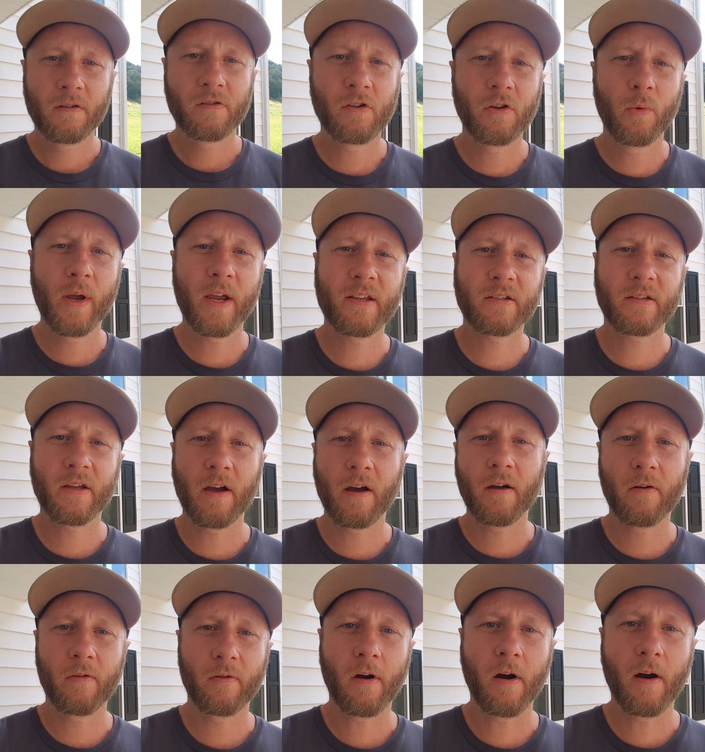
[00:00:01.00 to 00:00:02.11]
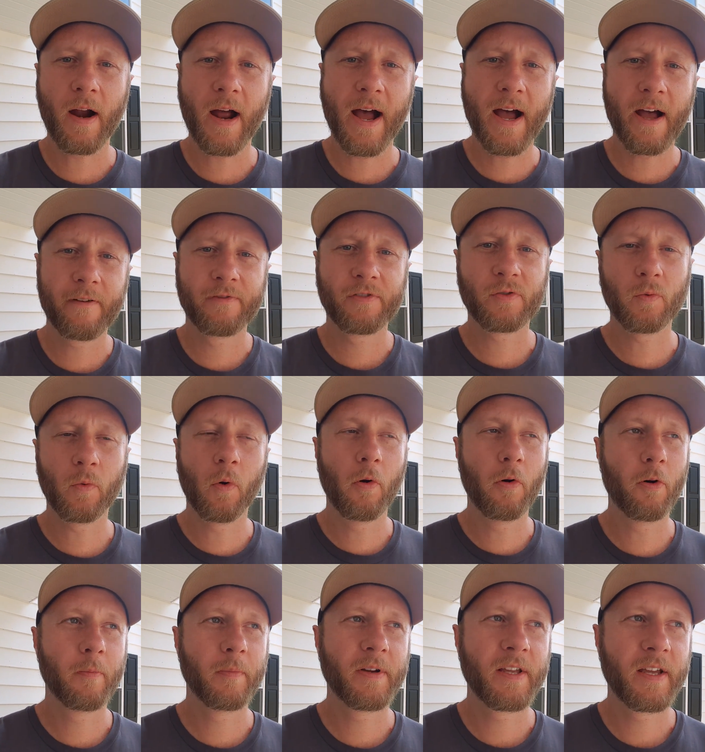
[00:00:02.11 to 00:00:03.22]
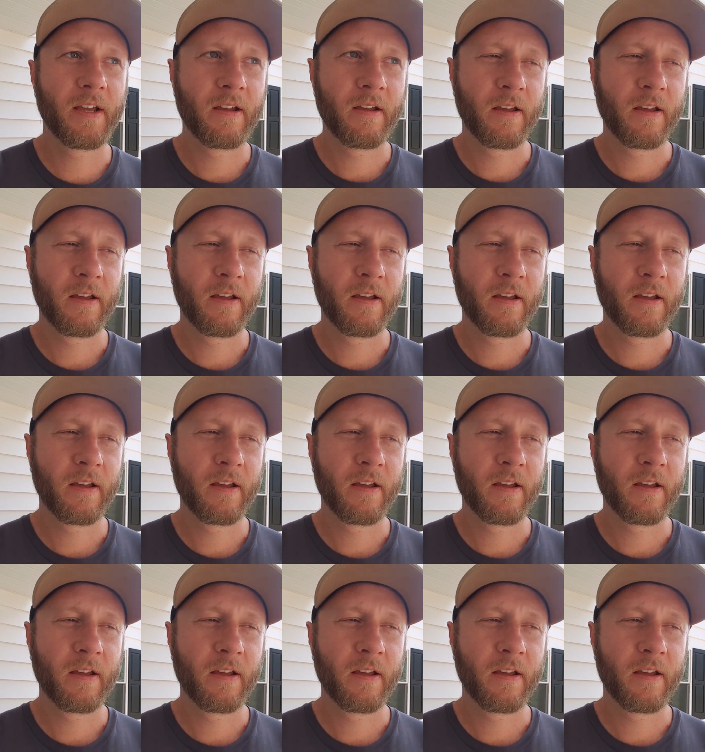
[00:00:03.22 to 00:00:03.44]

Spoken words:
2 weeks ago, our hive swarmed,